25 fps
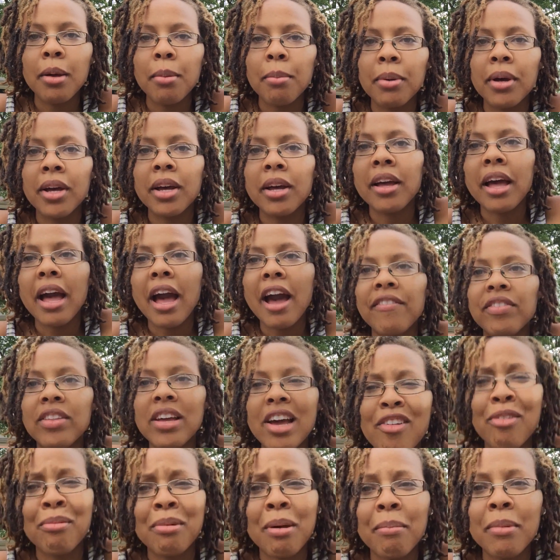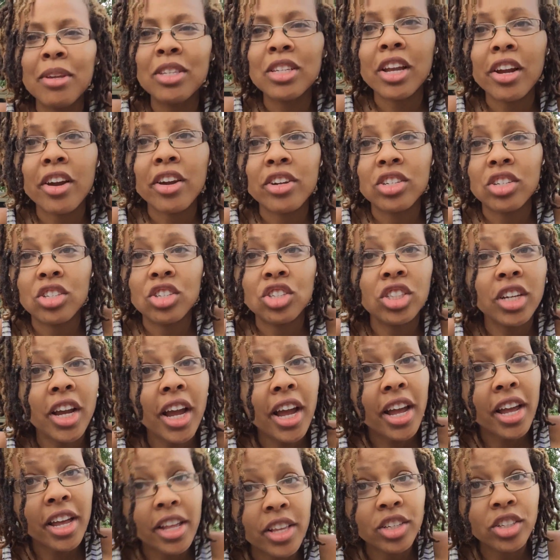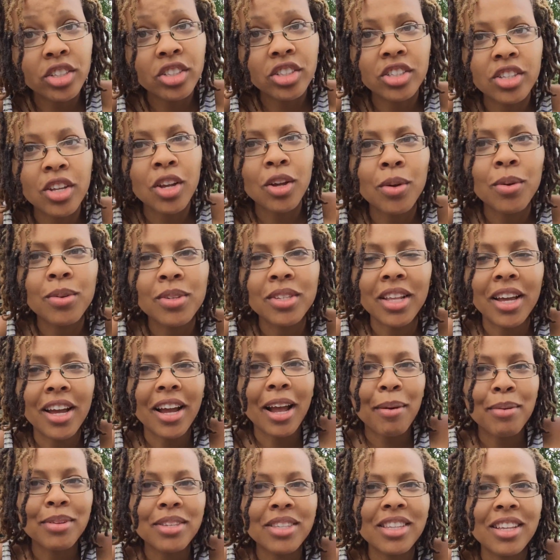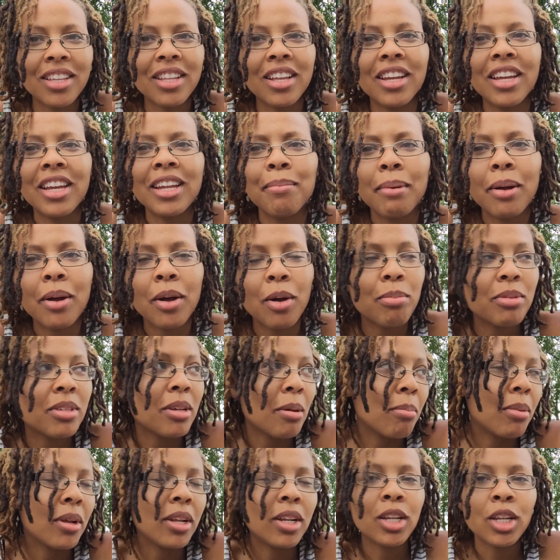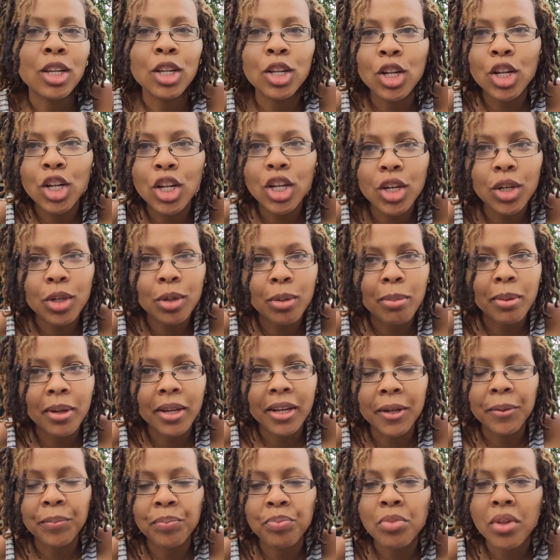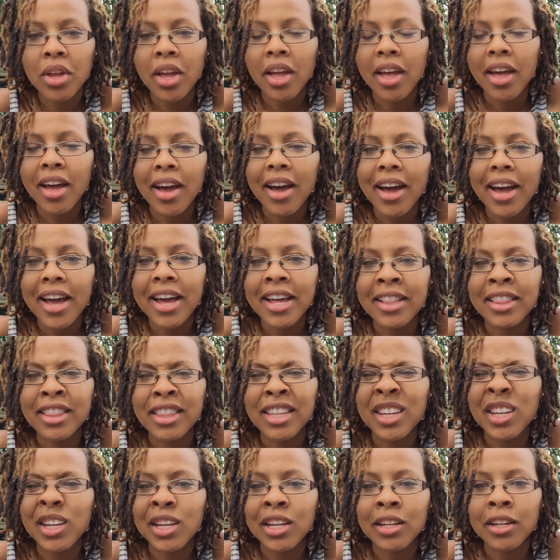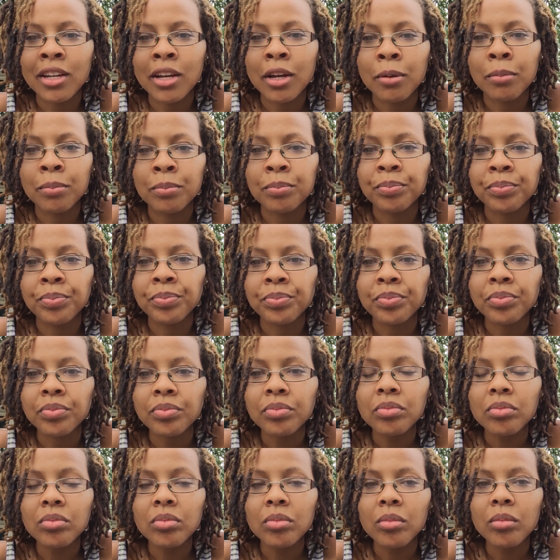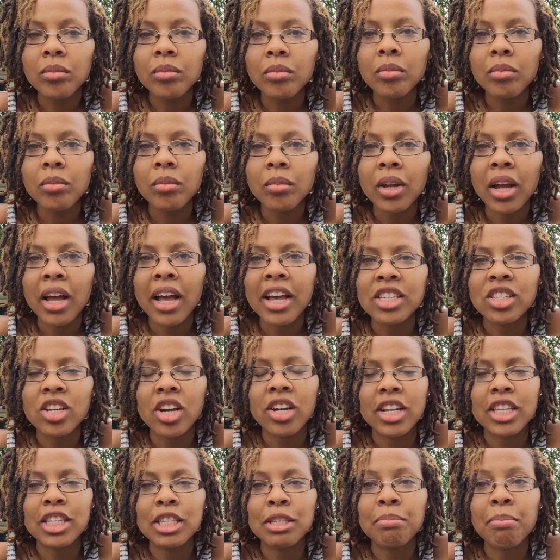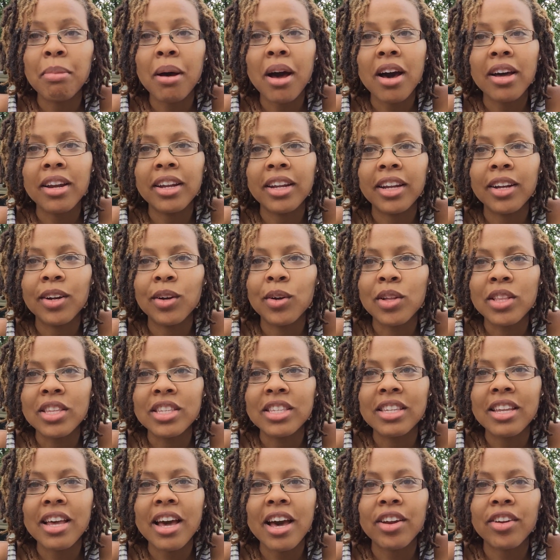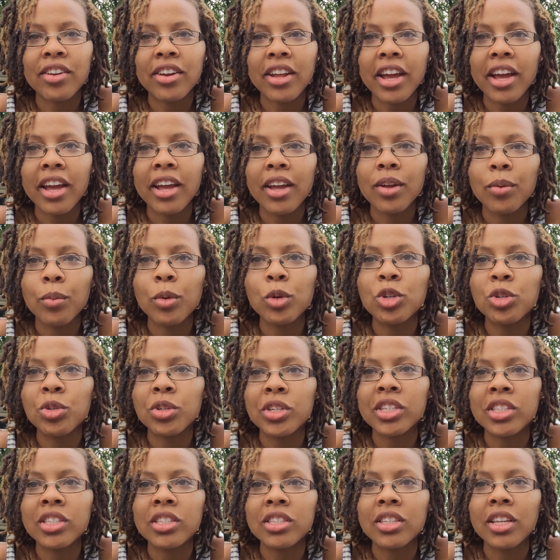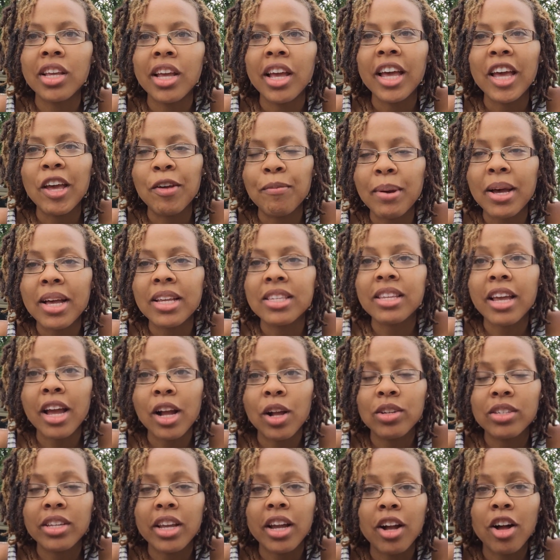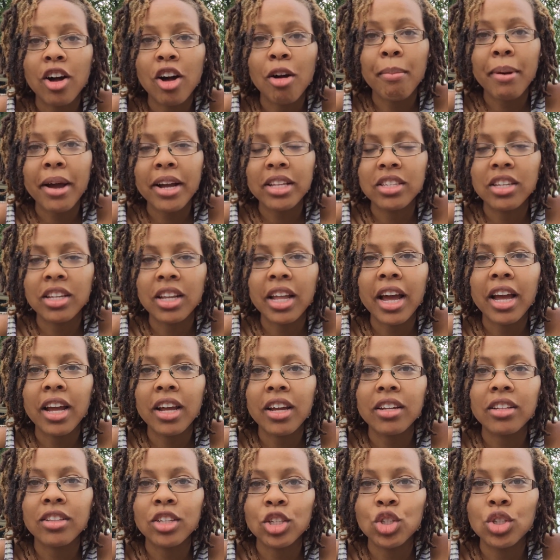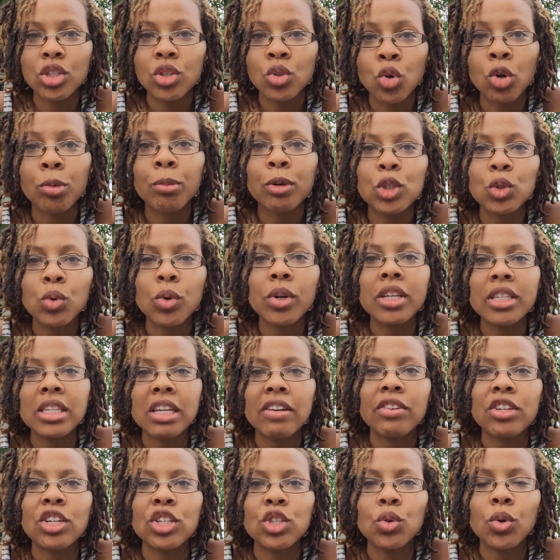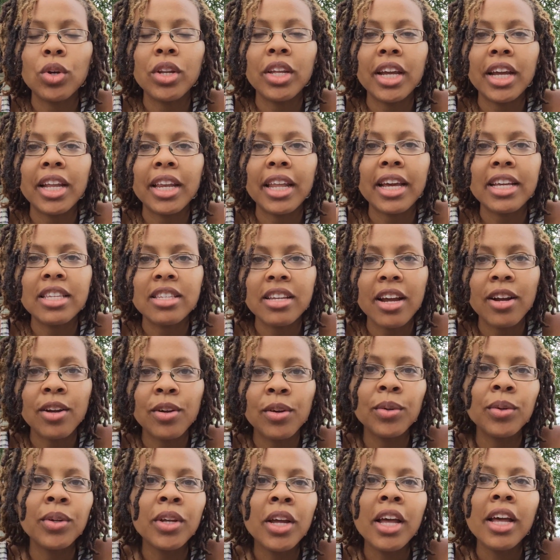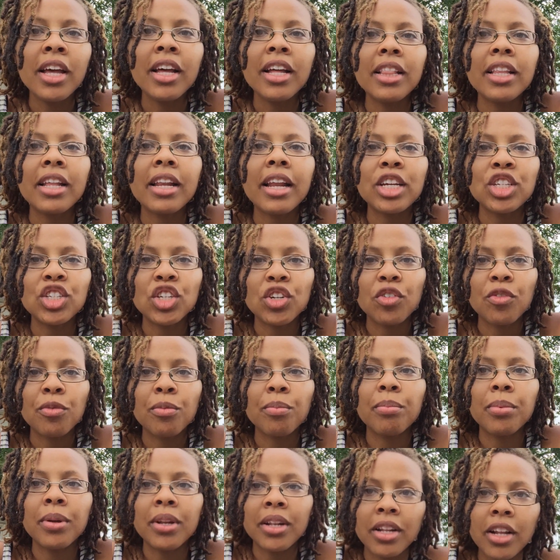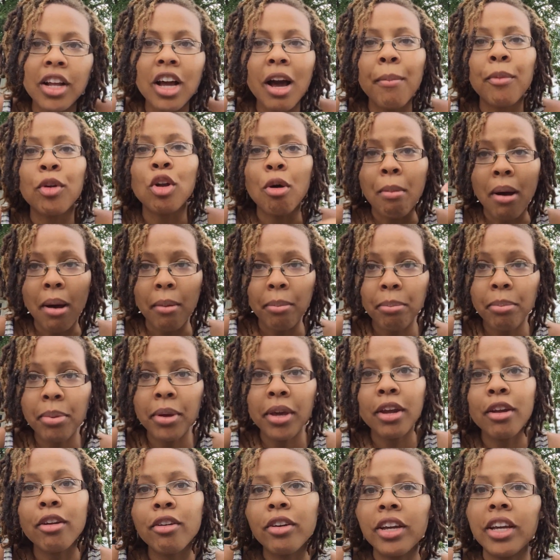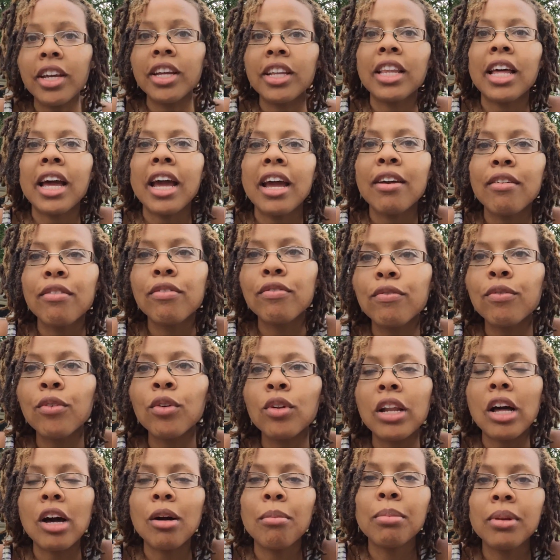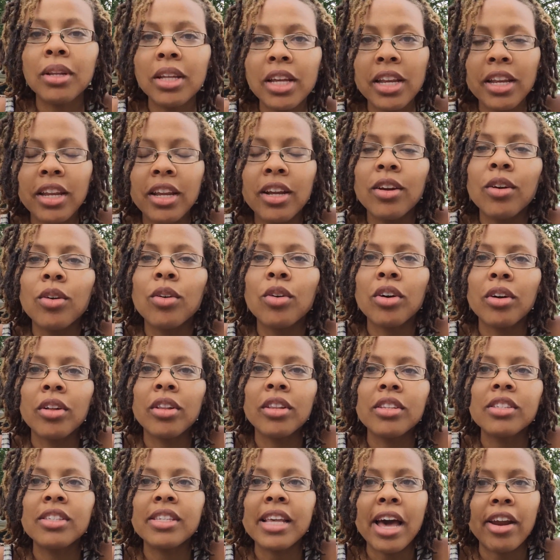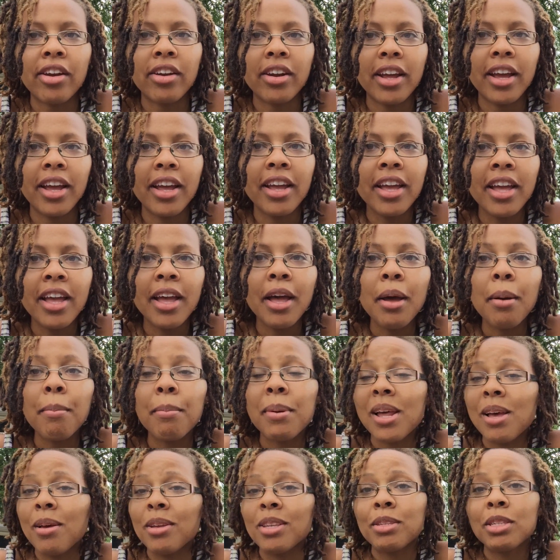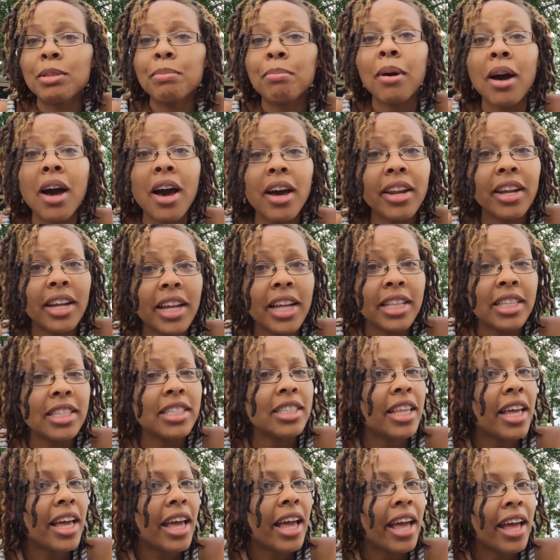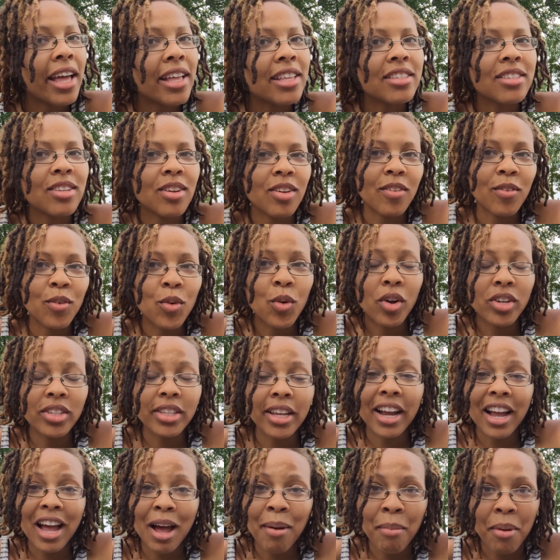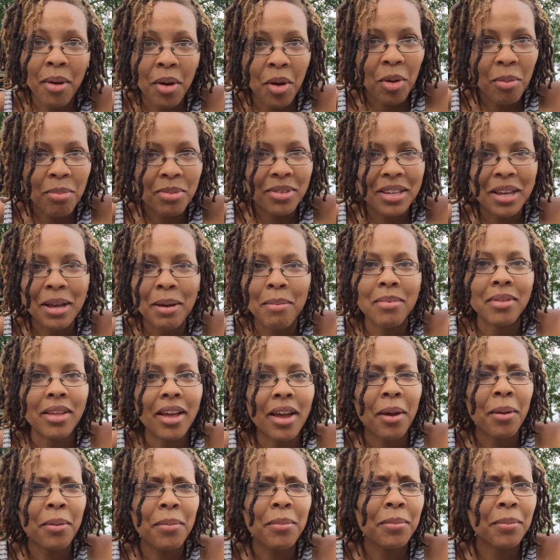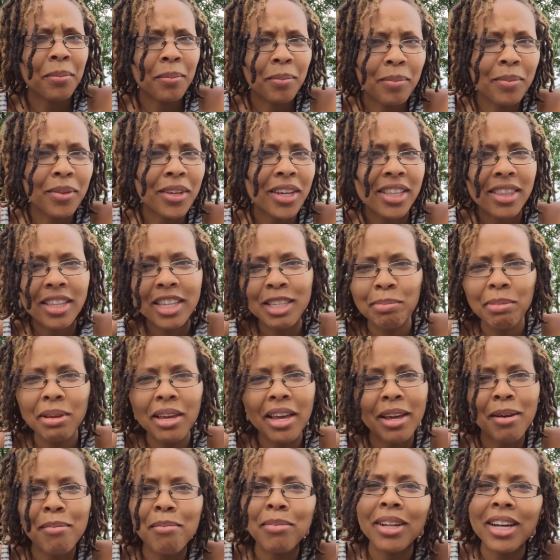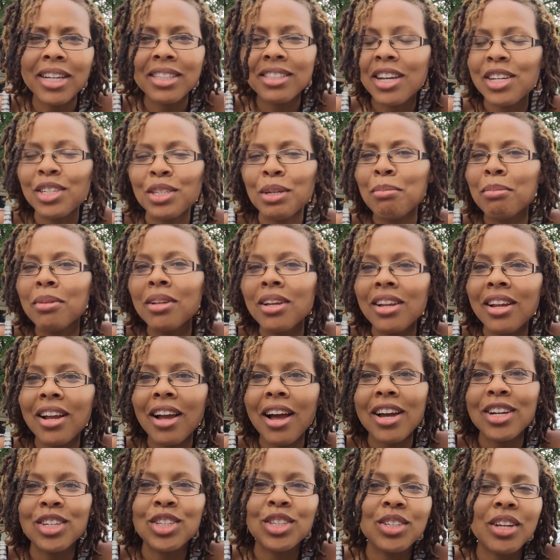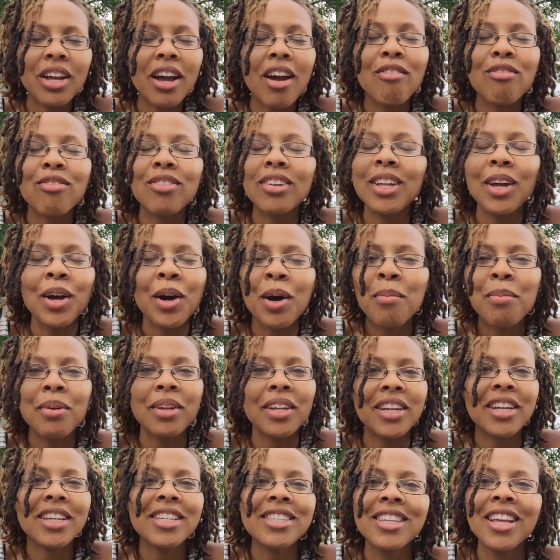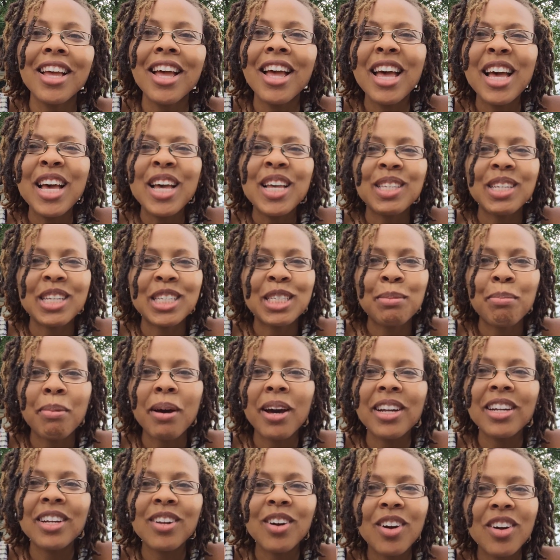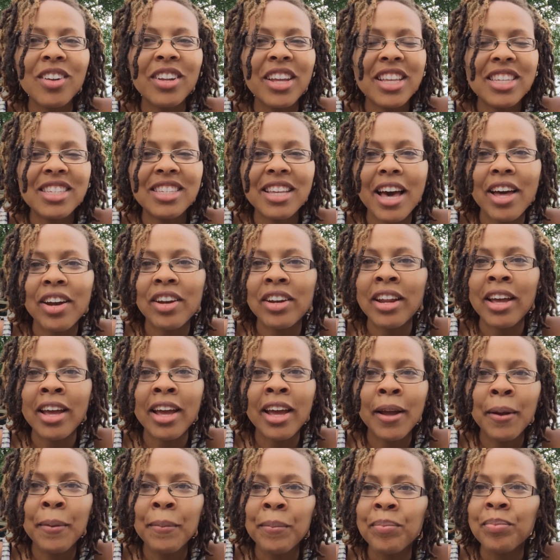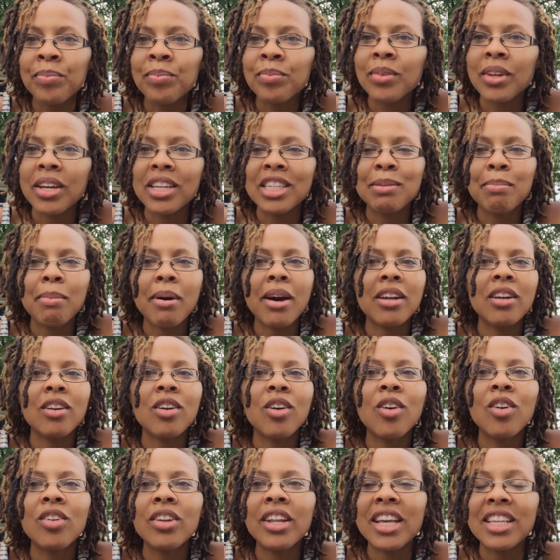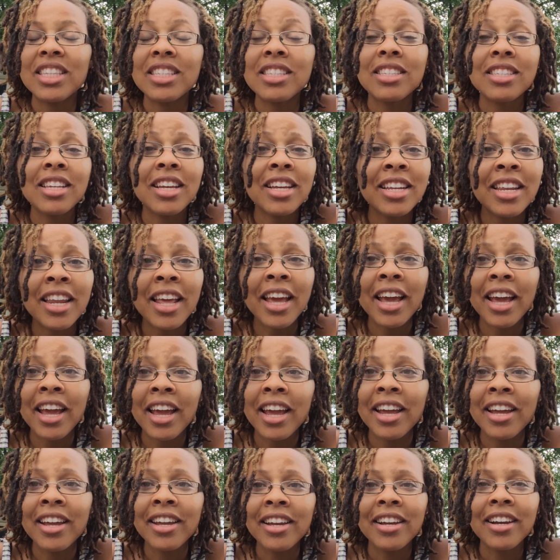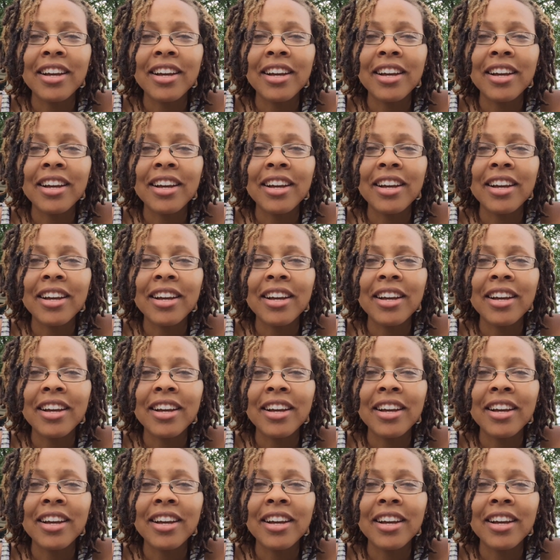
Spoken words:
But after having my miscarriage, it's changed. So it was like I was getting my hopes up a little bit, and then I started spotting on Saturday, which was, if my cycles had gone back to like the normal 27 to 28 day cycle, then I should have been coming on my period, like full out bleeding on Saturday. But I spotted instead, so of course I got my hopes up, like, could this be implantation bleeding? I really hope it is. So I spotted all day Saturday, I spotted all day Sunday.